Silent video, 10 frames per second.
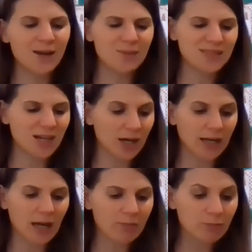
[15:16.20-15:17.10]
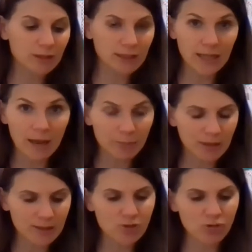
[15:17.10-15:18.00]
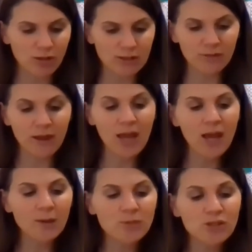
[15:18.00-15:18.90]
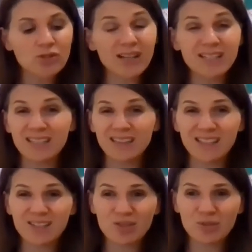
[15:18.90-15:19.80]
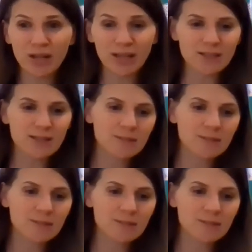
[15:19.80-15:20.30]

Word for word: I'm sorry, I'm really not being destructive. I'm just trying to get things straight.